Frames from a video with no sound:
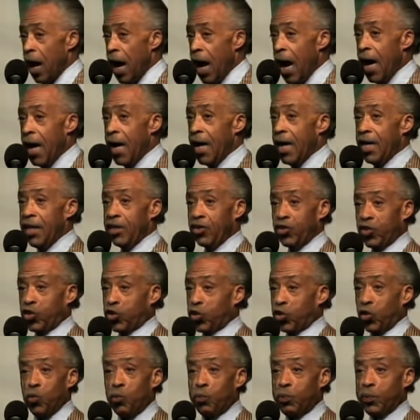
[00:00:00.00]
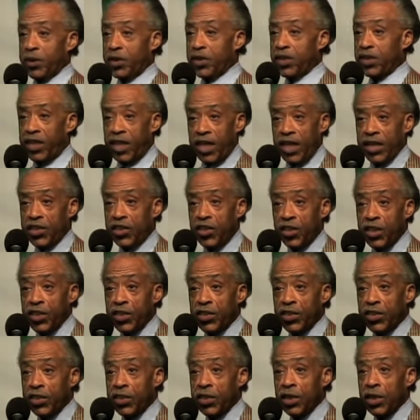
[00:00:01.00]
I ain't
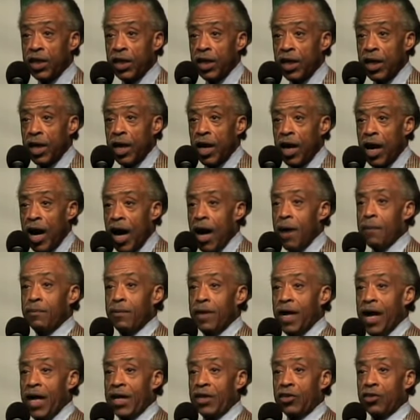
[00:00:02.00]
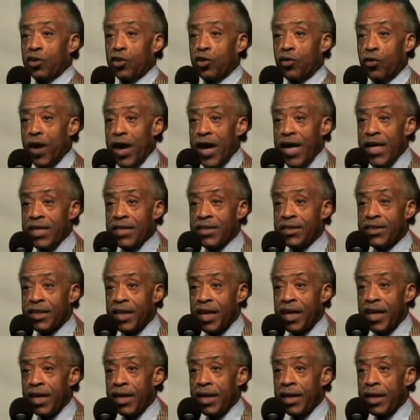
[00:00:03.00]
superstitious. I'm not
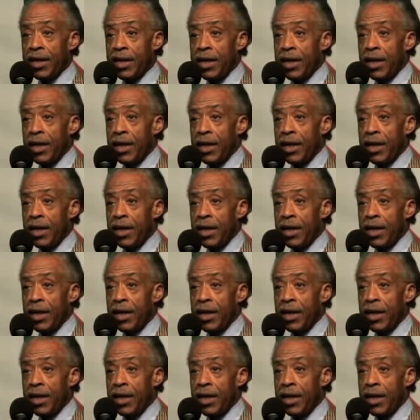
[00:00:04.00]
crazy.